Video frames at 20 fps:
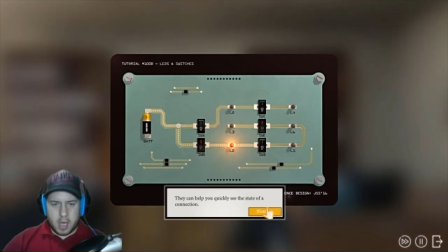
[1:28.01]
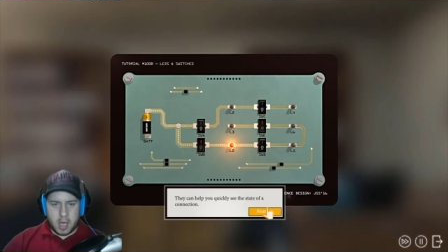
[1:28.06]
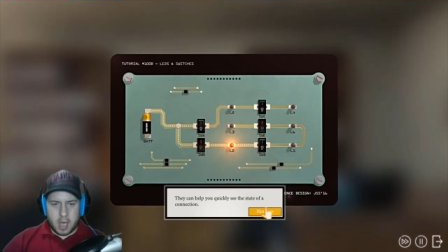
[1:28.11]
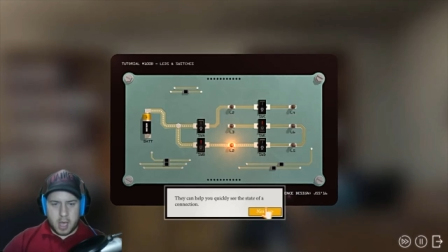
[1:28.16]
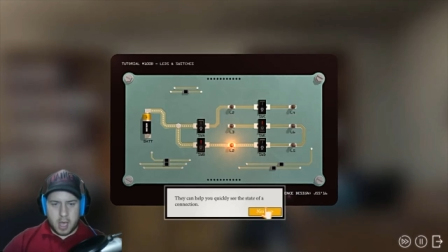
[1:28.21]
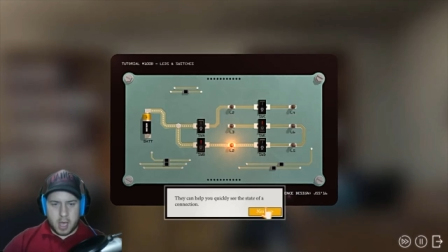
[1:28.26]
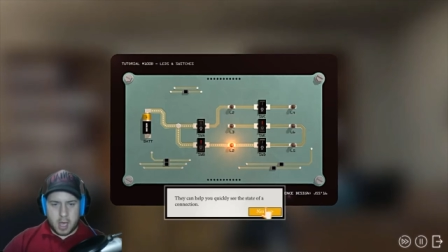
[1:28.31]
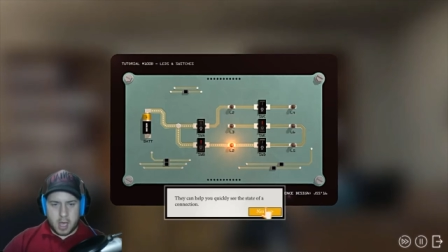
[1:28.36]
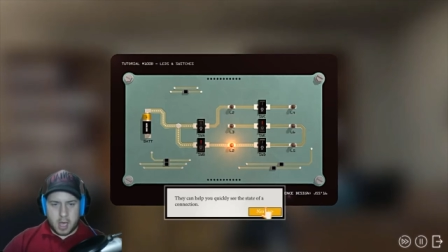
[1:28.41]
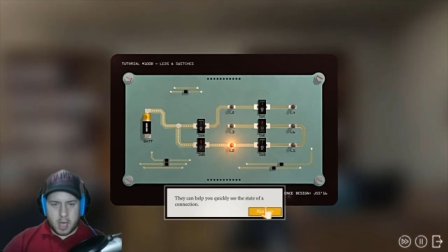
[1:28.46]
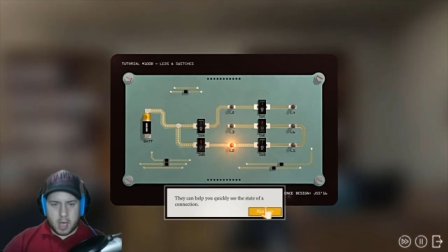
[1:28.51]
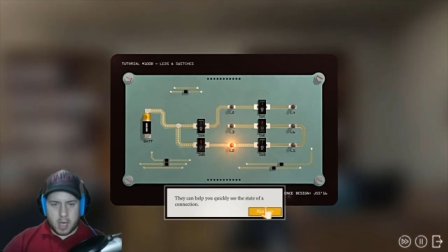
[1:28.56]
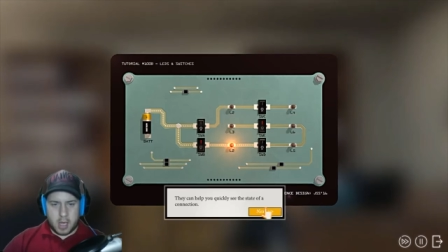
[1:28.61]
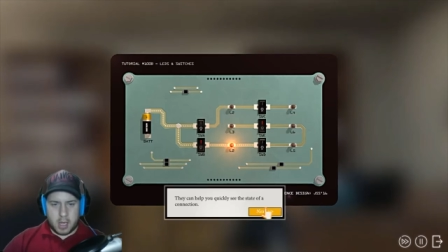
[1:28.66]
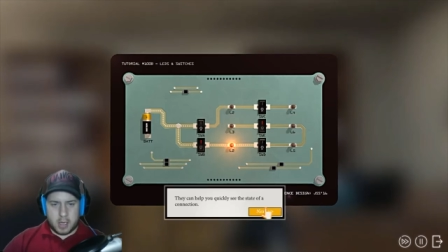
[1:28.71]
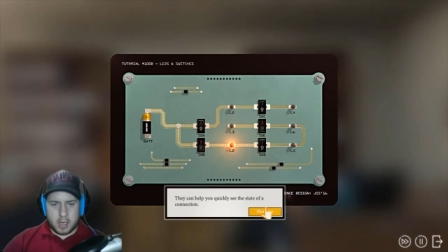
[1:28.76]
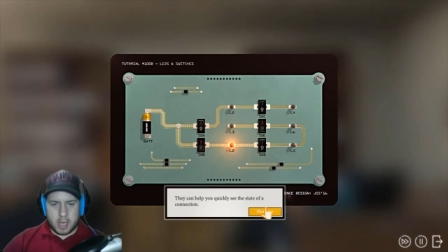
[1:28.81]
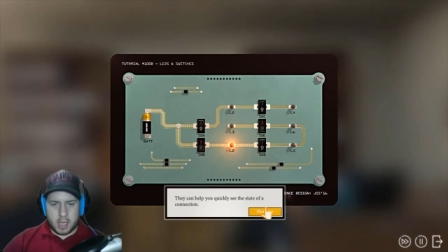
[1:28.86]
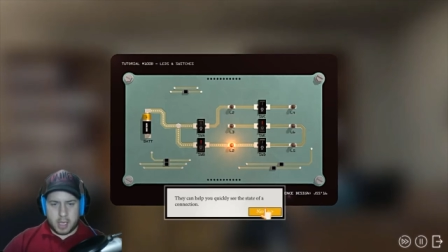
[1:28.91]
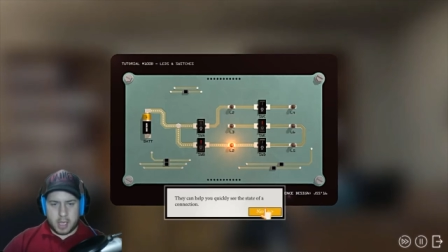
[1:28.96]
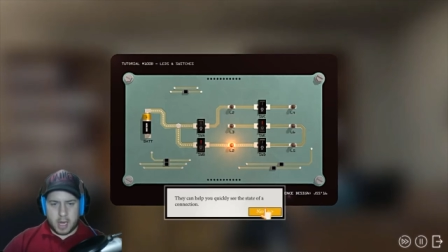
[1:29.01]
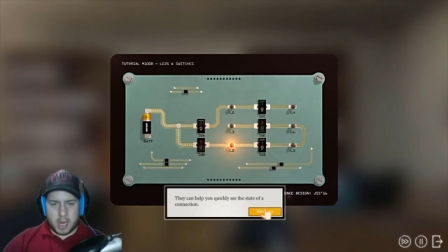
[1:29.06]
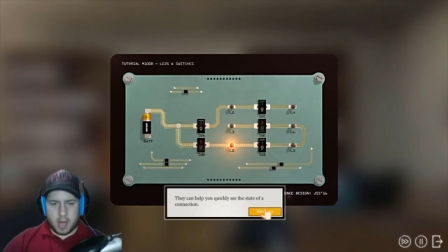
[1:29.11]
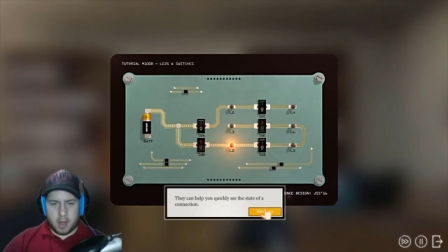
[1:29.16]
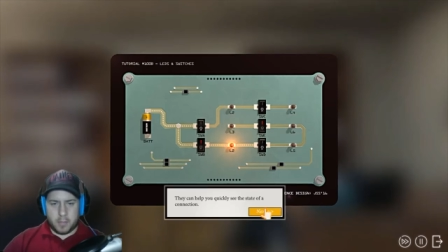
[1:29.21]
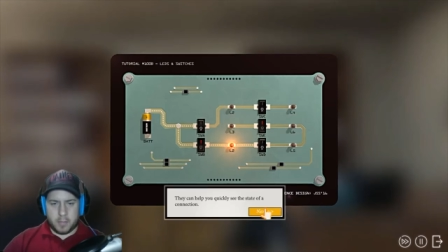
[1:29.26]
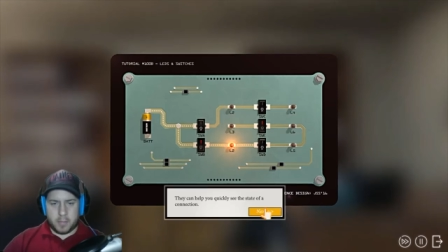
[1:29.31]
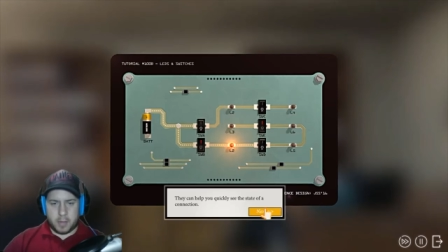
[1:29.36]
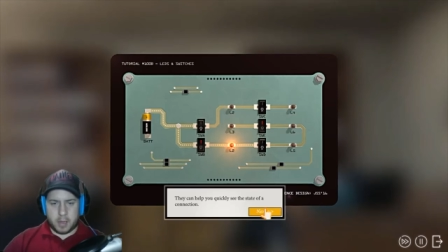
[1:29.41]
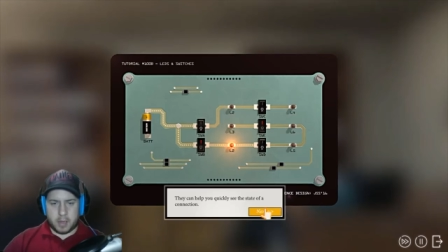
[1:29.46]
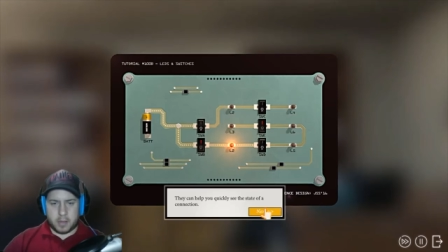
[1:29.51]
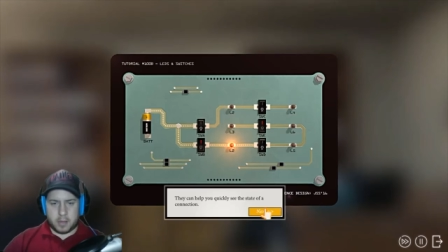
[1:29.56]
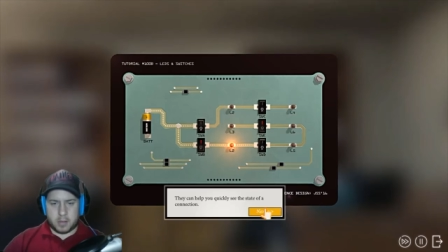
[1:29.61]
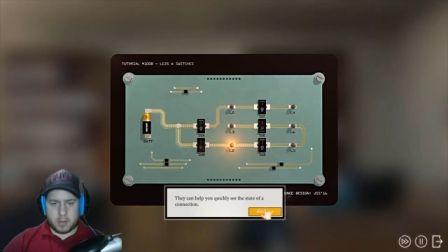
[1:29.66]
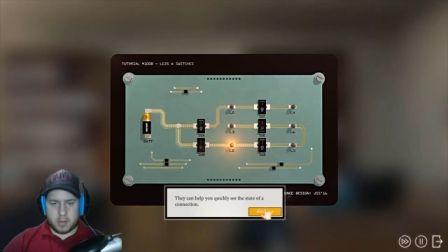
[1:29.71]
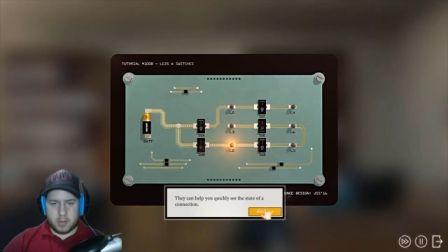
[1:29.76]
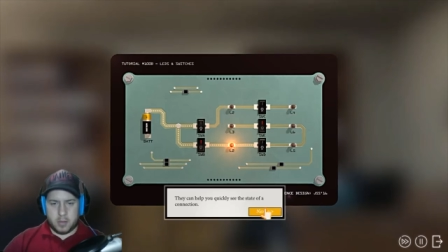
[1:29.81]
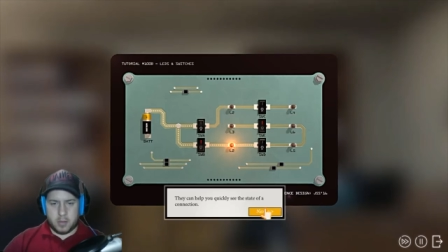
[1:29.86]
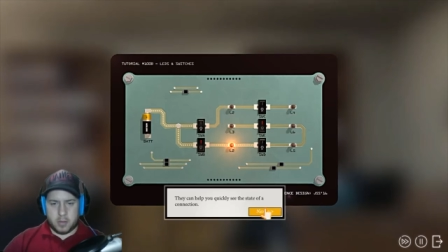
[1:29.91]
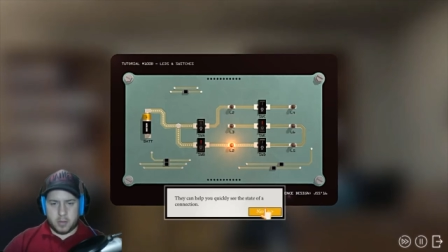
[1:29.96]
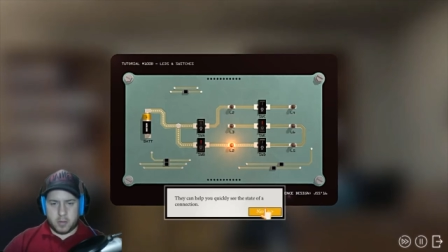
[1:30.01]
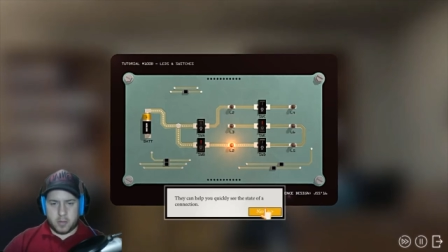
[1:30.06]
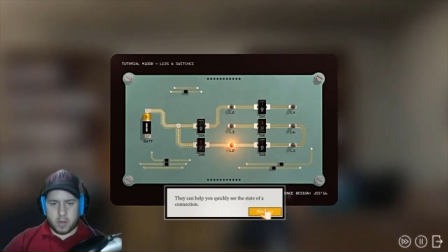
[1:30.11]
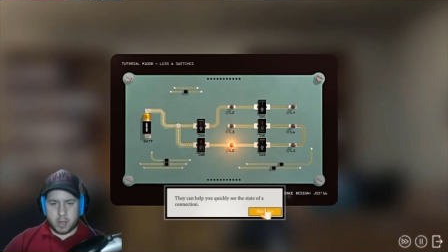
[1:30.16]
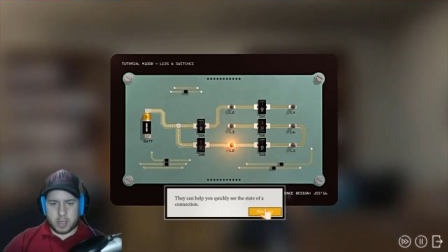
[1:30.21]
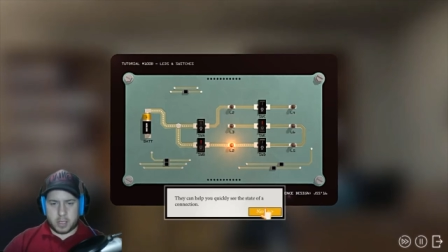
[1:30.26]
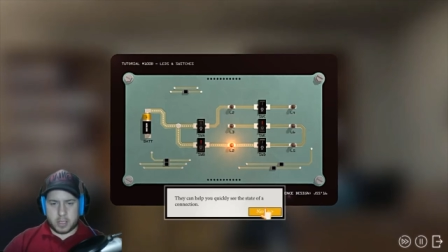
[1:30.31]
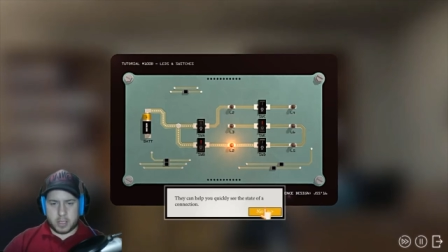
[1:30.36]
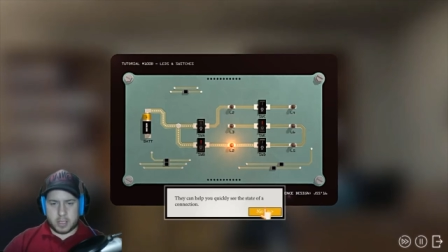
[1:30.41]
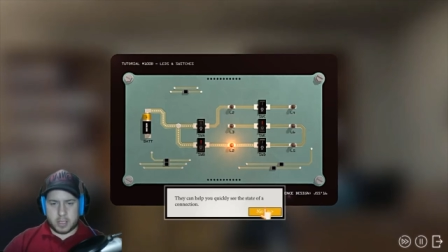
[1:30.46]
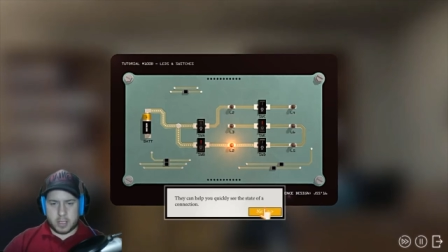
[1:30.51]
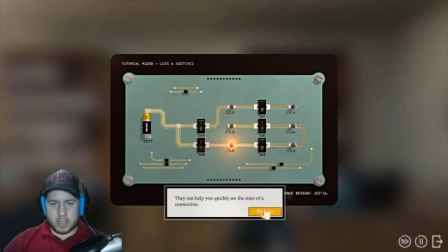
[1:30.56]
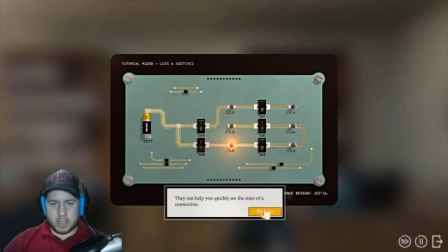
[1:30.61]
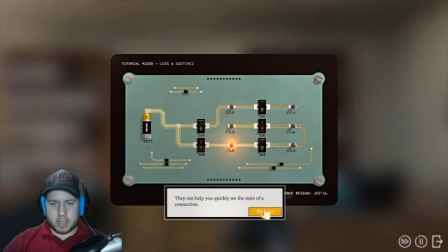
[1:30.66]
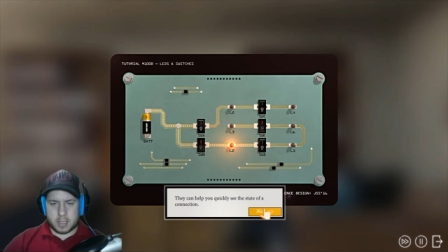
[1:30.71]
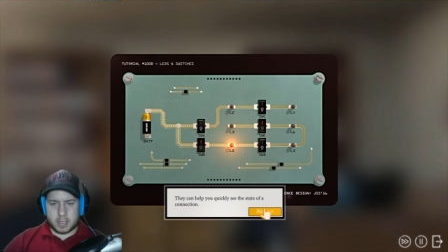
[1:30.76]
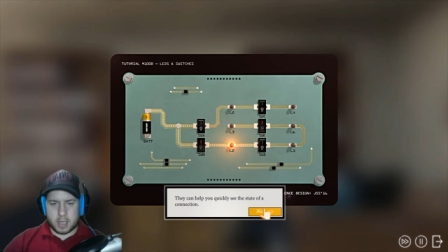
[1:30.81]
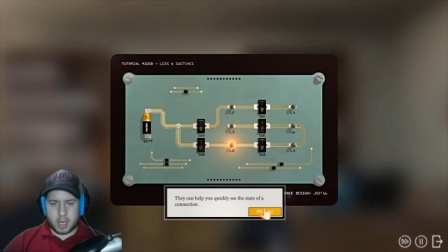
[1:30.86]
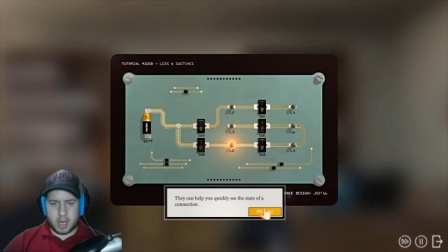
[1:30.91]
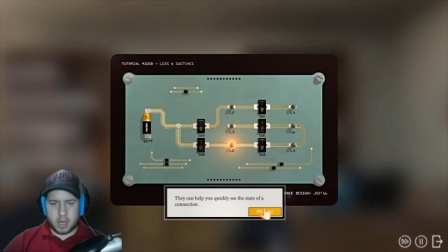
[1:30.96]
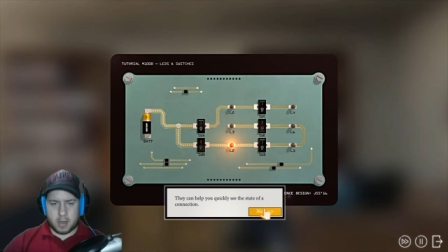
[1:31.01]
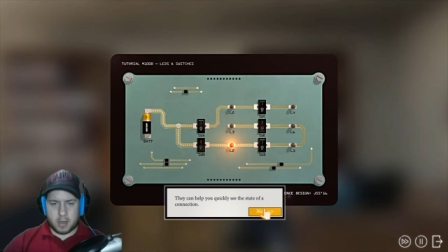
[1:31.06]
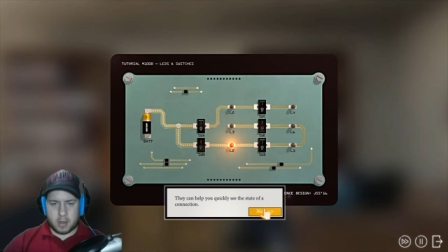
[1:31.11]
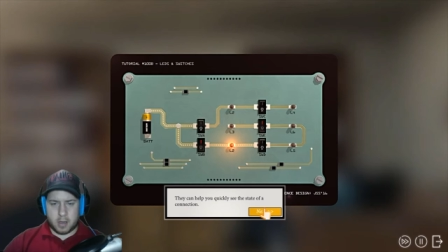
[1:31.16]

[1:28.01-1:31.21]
Uh, they can help, but you quickly see the state